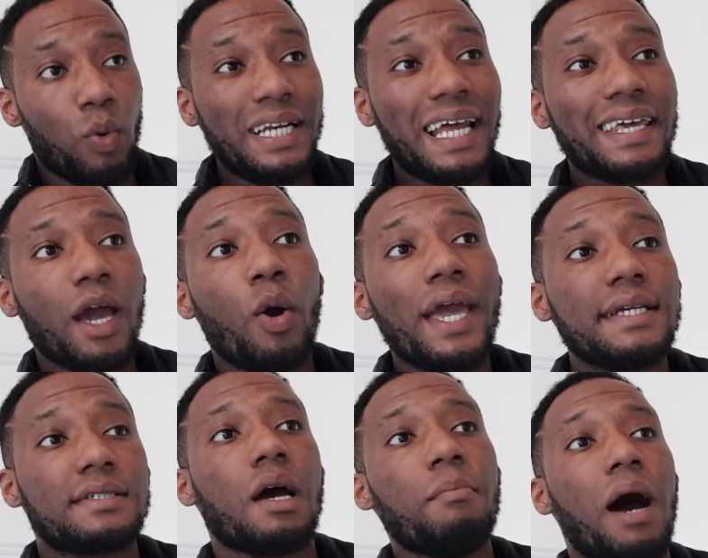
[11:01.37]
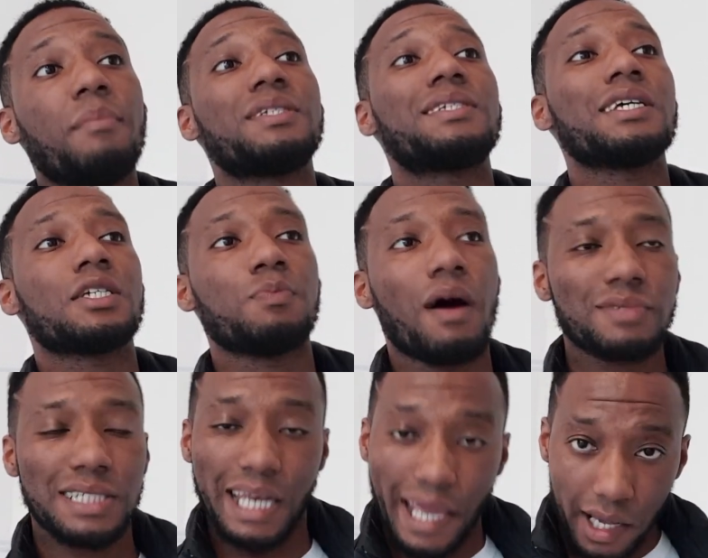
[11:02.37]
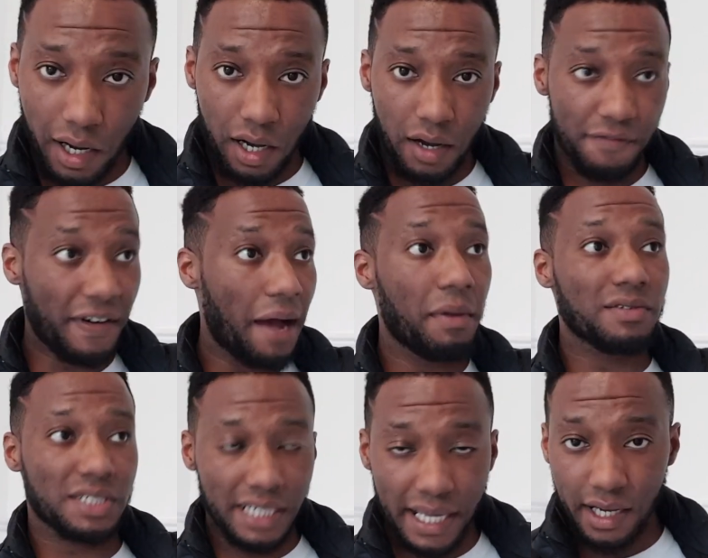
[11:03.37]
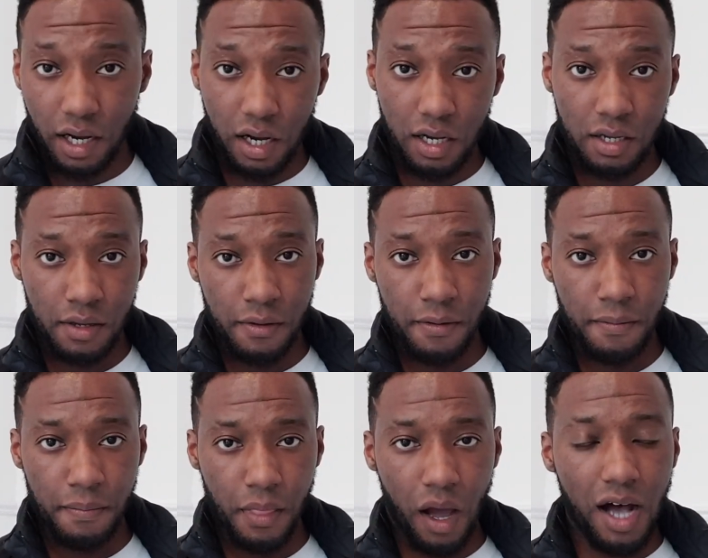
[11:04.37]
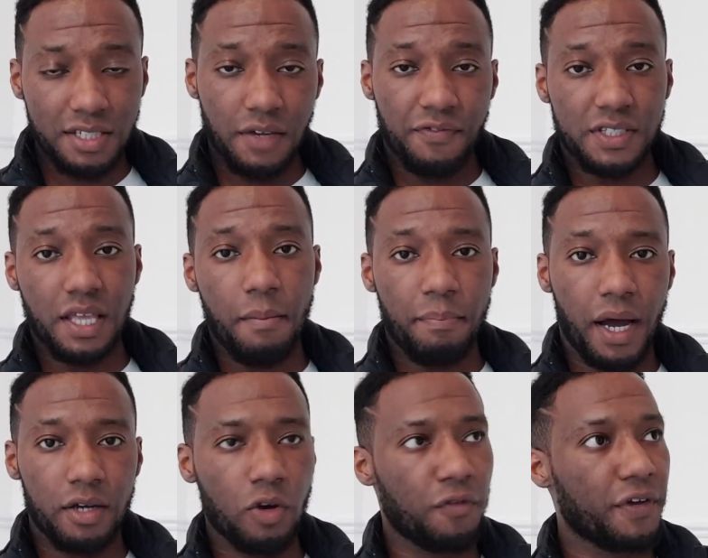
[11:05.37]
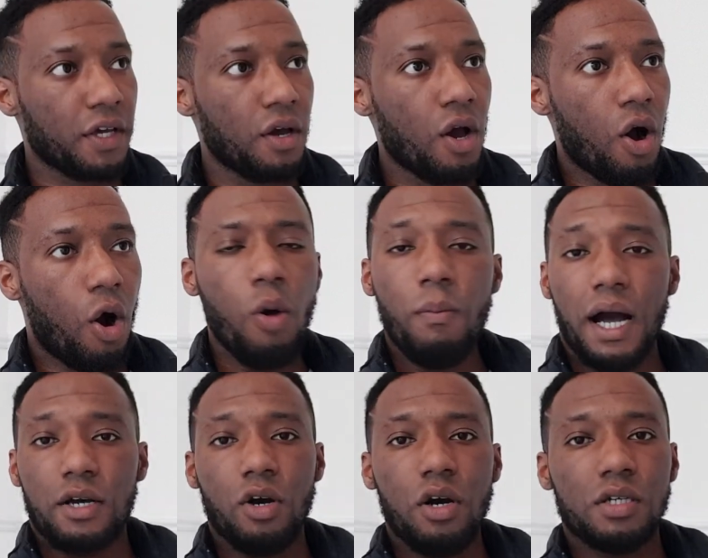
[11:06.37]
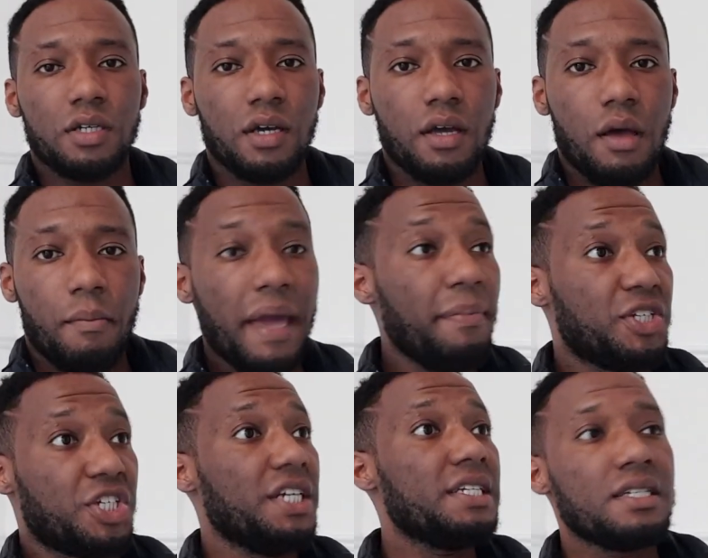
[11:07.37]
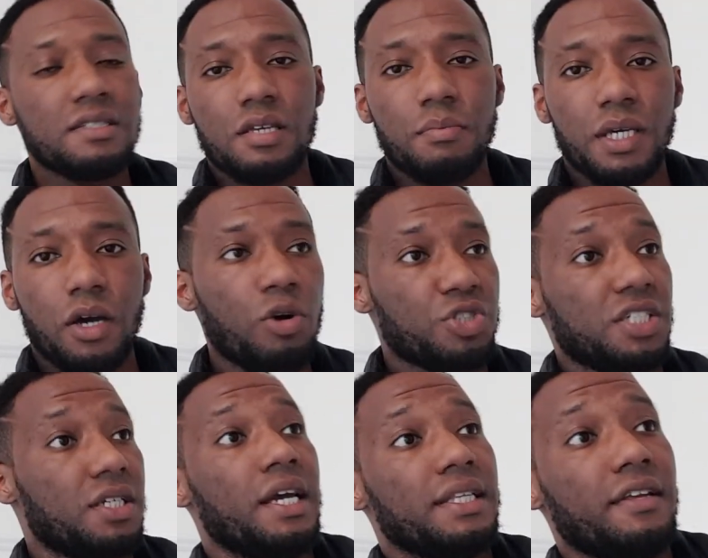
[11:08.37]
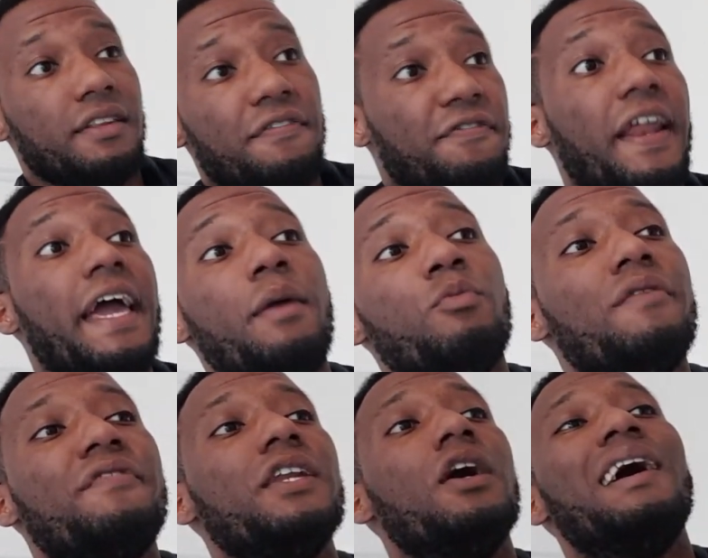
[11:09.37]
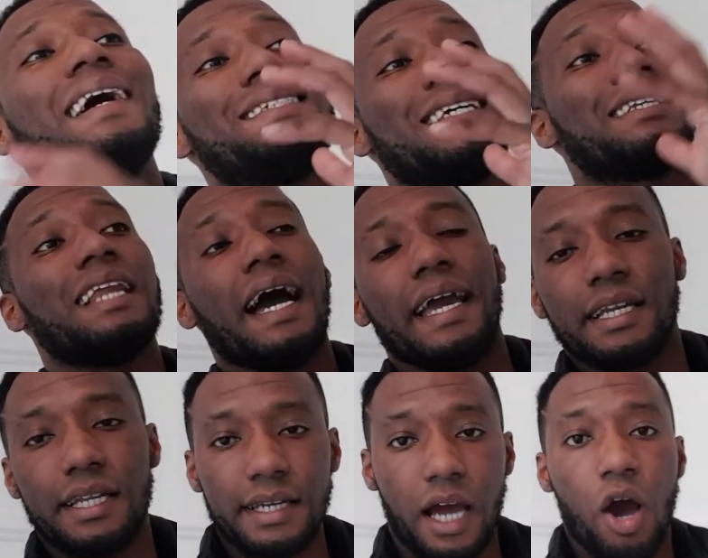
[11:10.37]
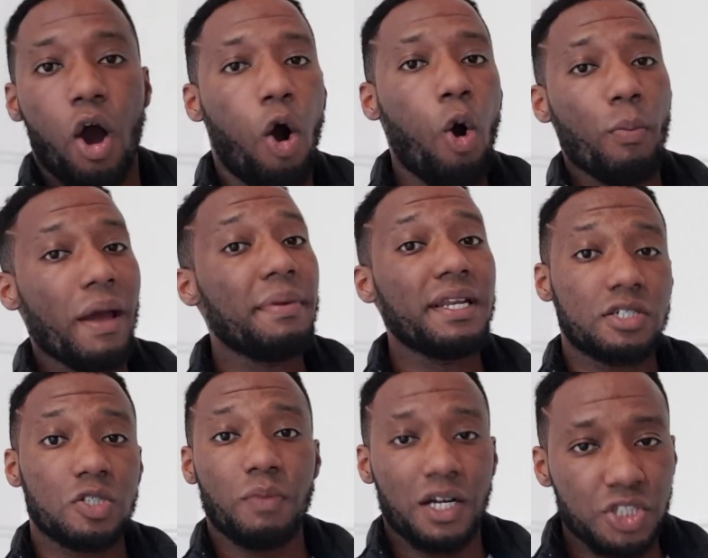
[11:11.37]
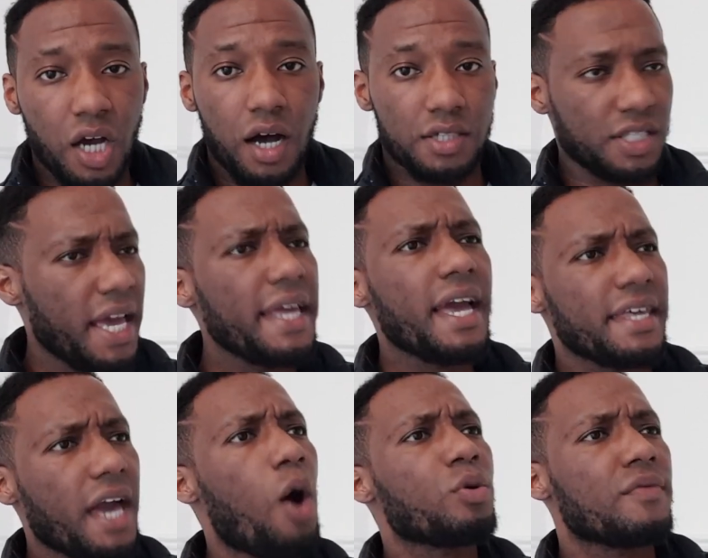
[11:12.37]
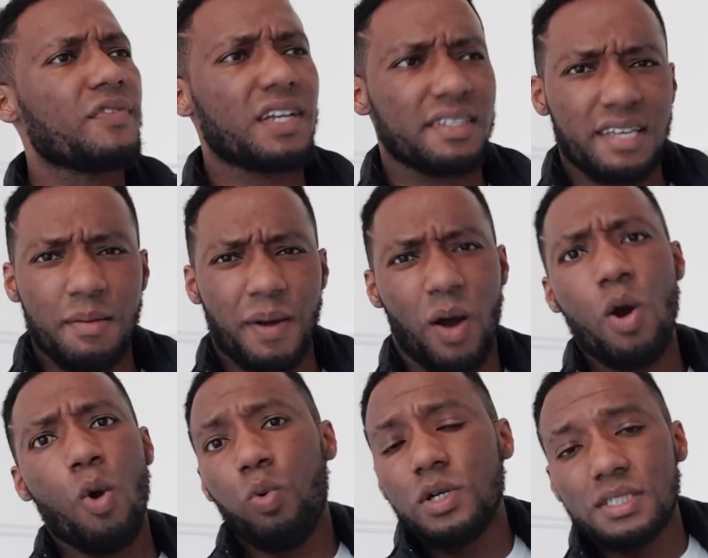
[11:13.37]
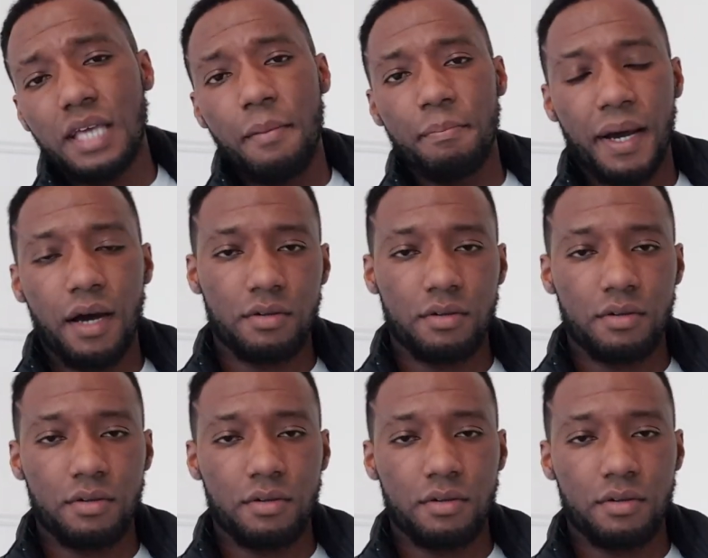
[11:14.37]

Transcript: when the girl hits them up six months later, five months later, ask you for £10, they'll think, oh my God, maybe she is into me. Oh, she the, the flame within her is ignited and that. Oh, maybe this is my chance. Yeah, yeah, yeah, I'll give her the £10. What's £10?